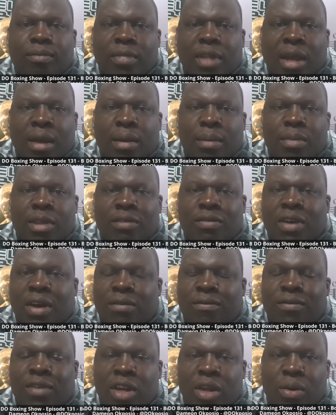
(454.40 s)
Um, they've
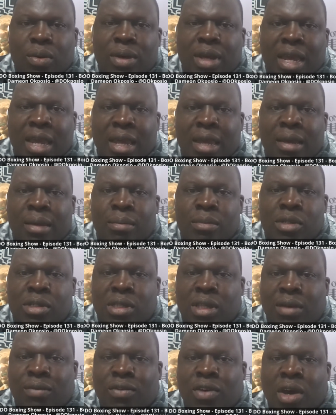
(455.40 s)
got video games,
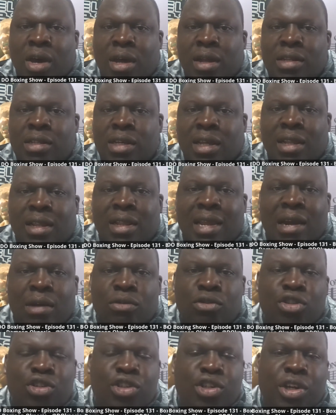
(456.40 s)
they've got uh,
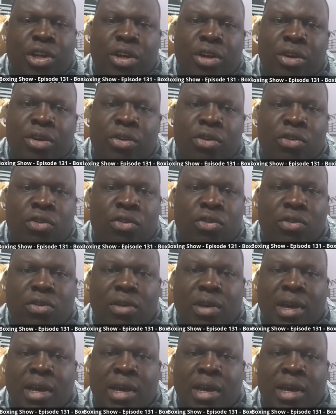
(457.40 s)
lounge chairs,